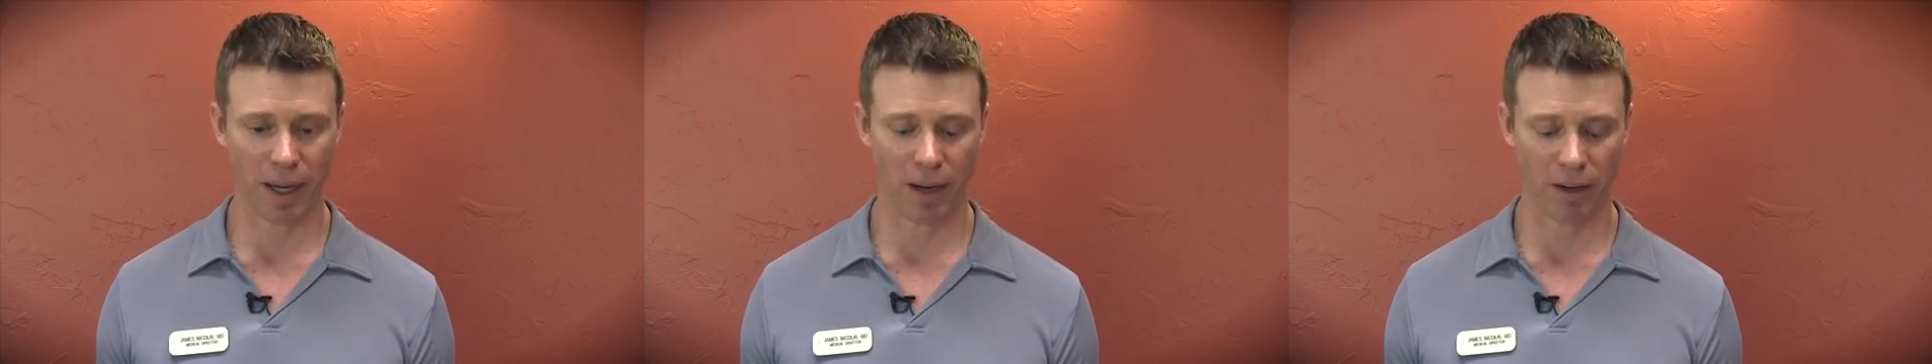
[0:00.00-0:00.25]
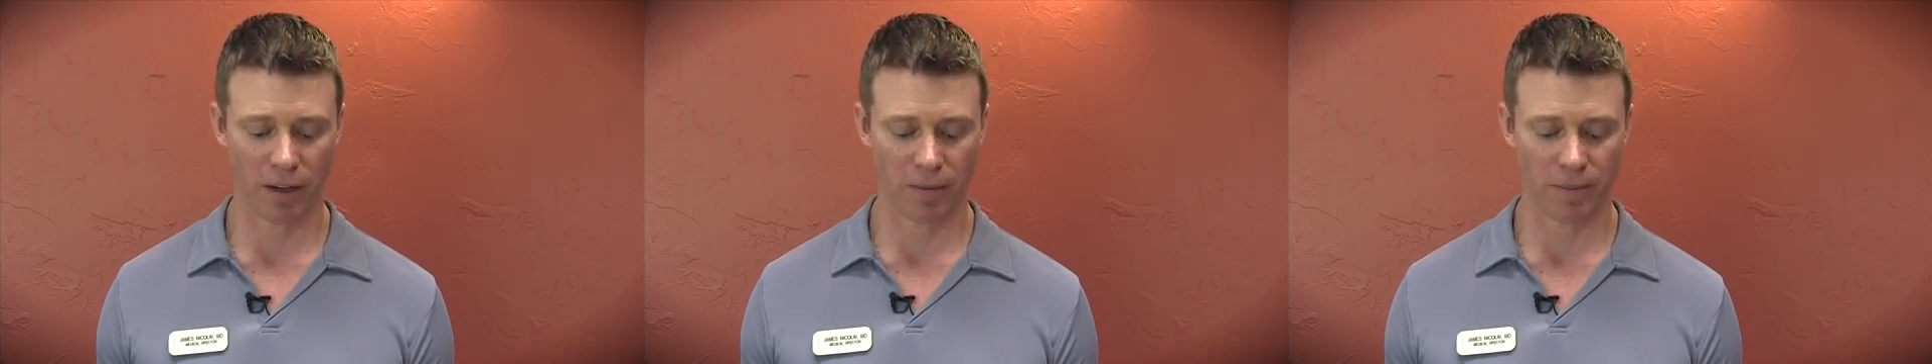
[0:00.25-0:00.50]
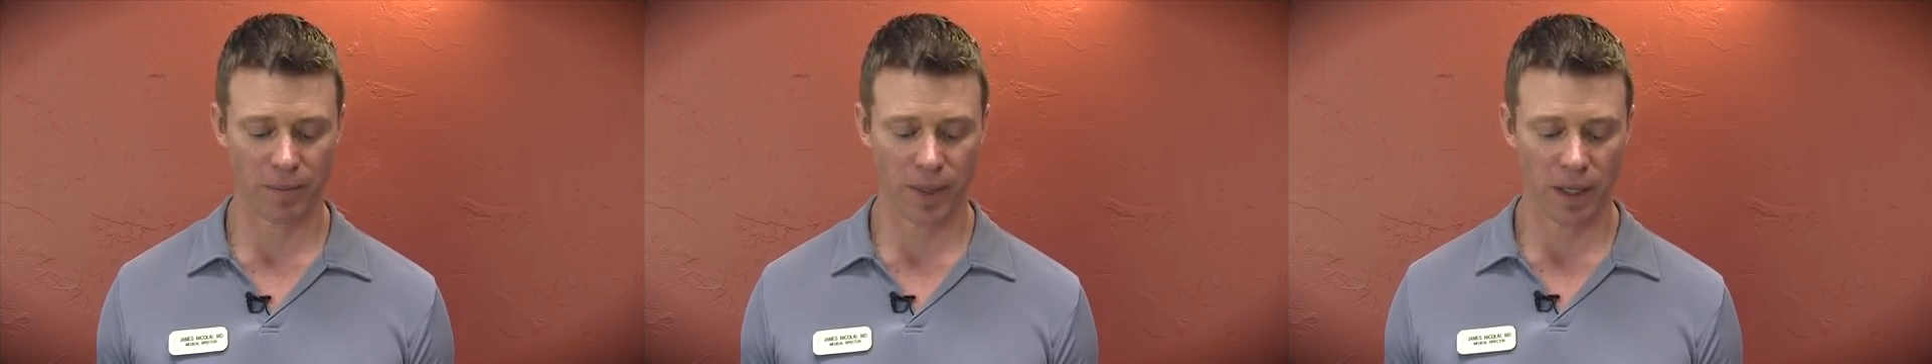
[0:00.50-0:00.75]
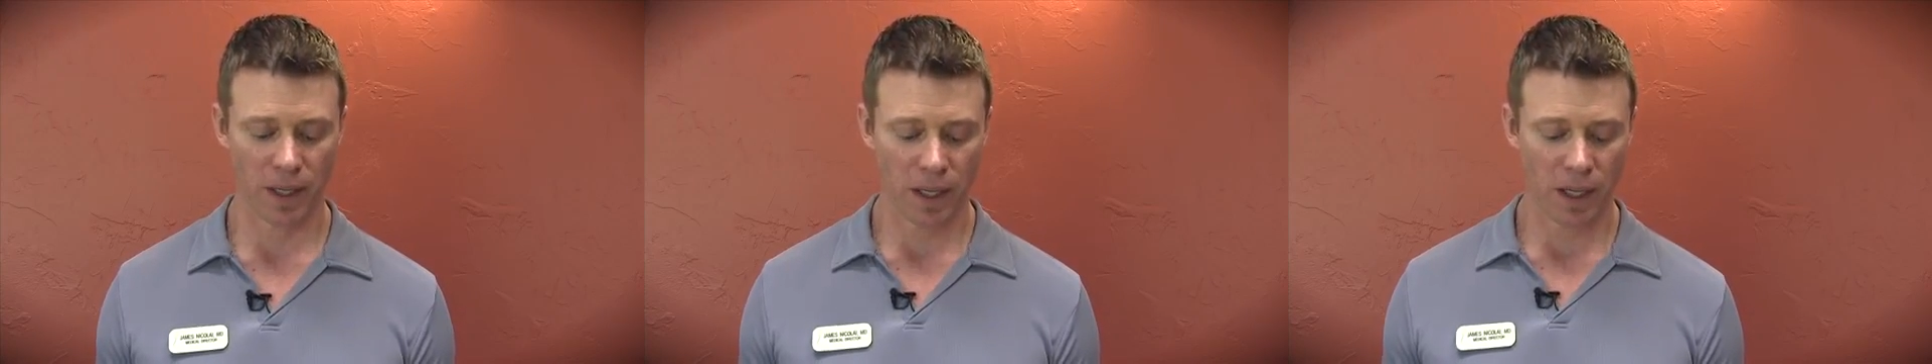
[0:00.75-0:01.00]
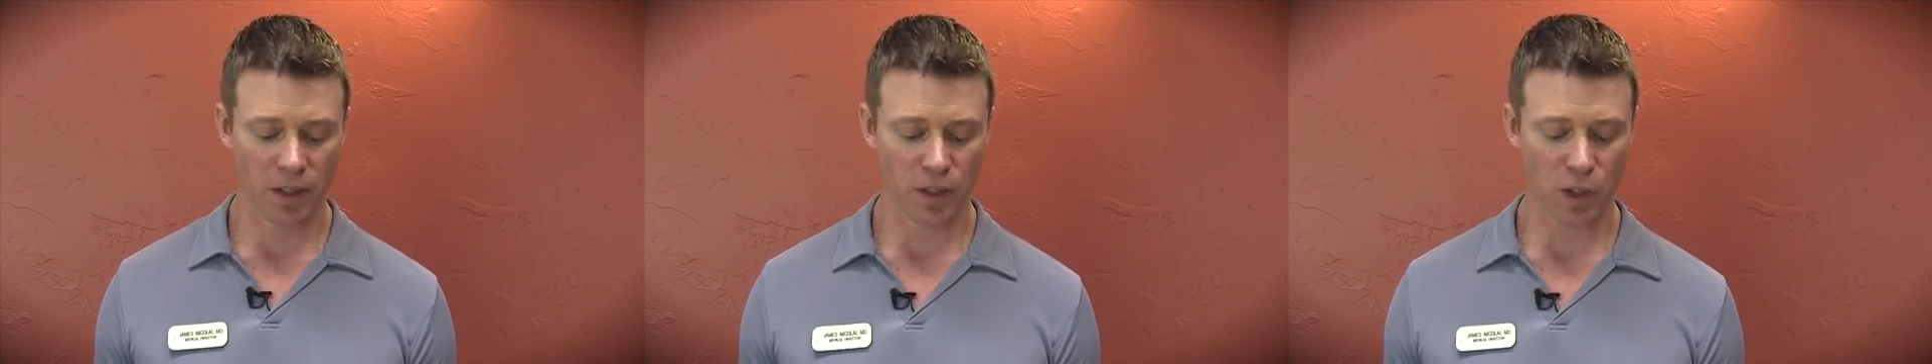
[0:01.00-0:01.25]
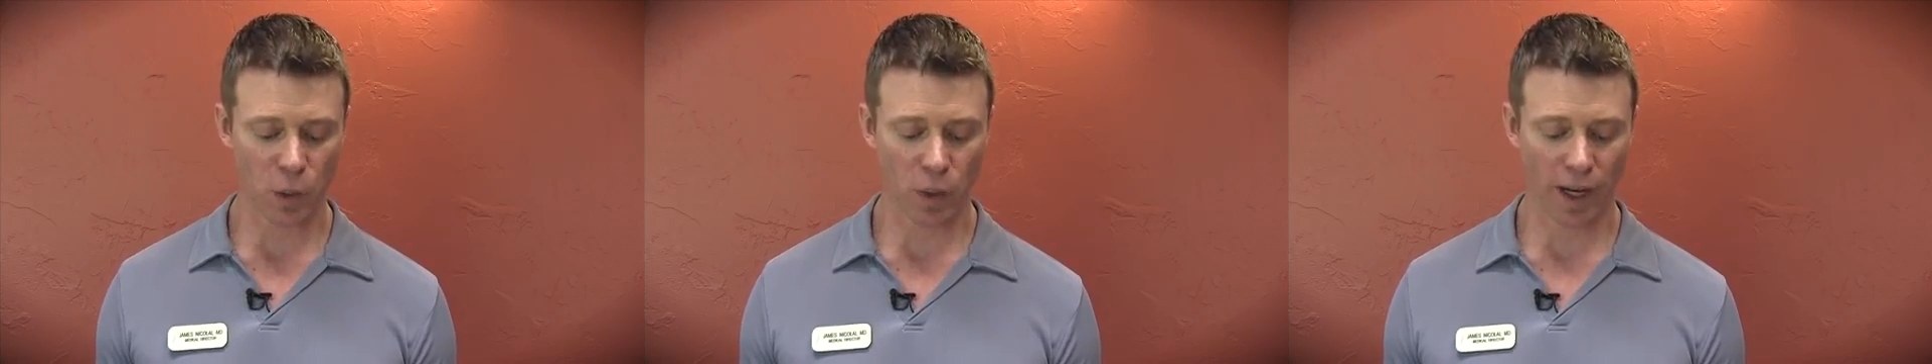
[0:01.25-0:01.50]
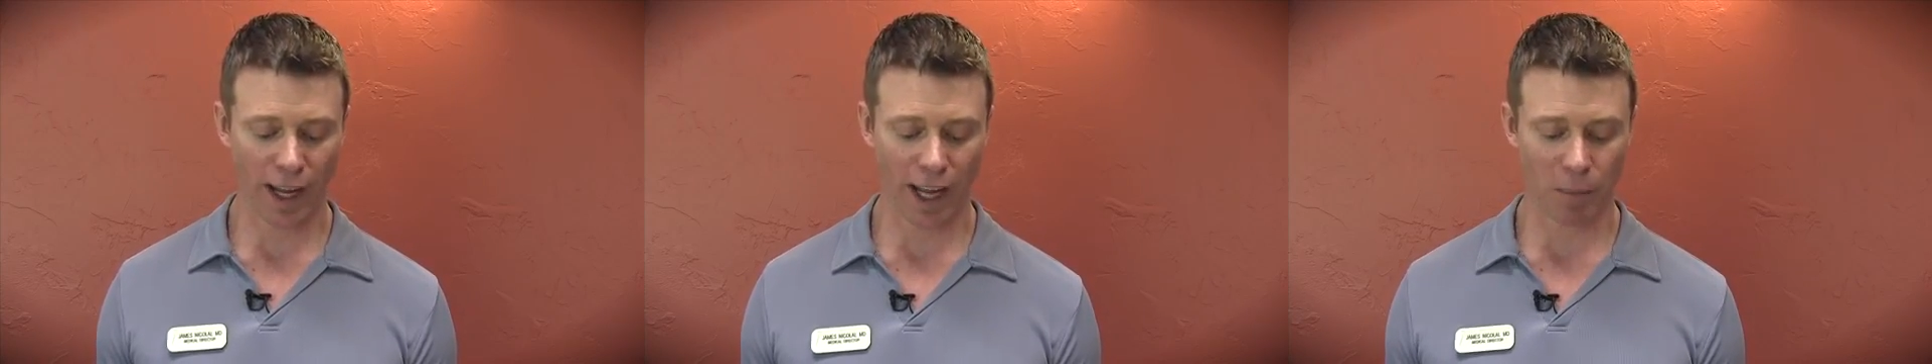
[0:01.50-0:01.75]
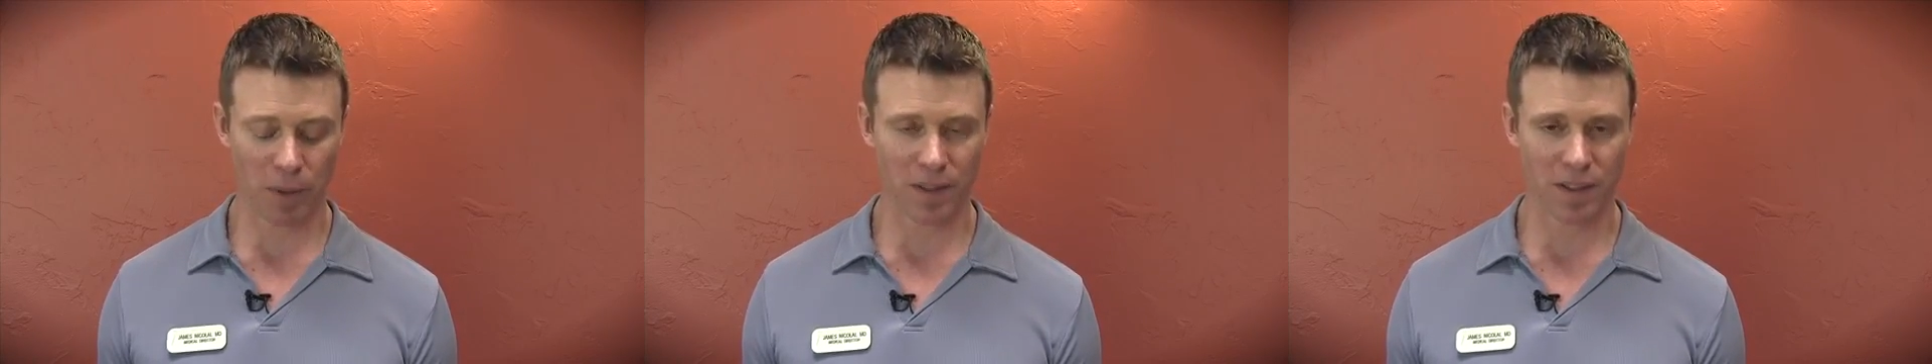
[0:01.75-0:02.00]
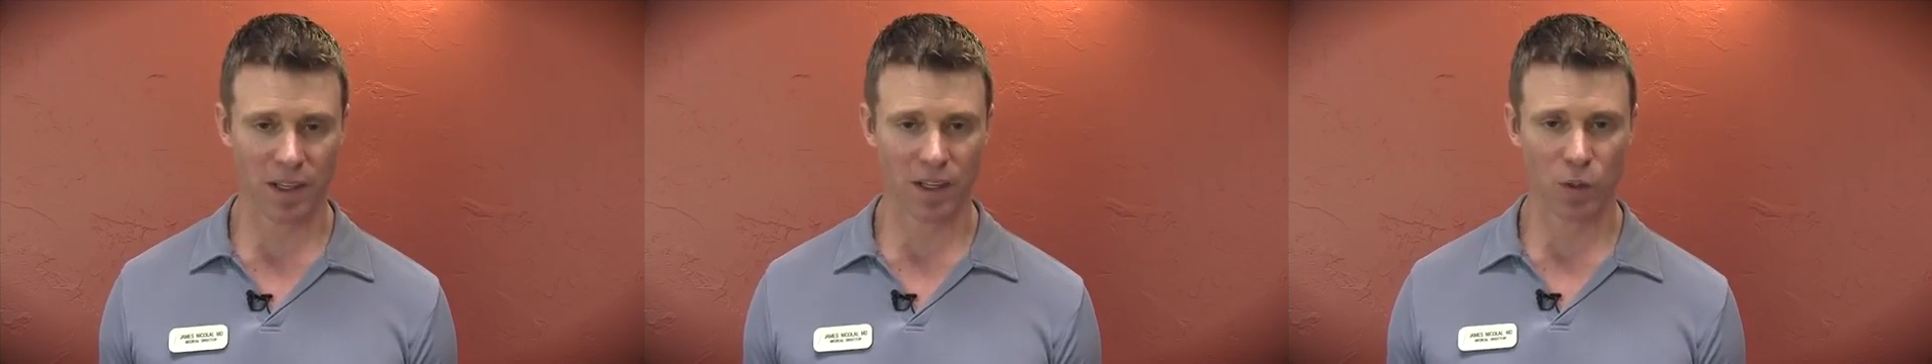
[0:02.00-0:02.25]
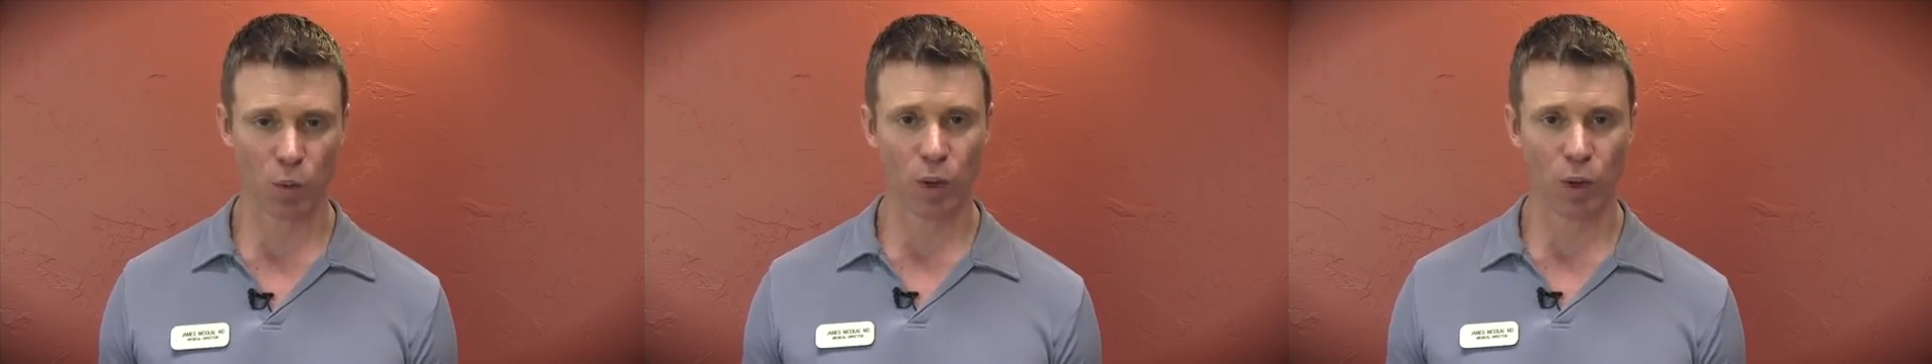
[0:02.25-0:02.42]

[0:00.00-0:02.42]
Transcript: powder. And so what happens is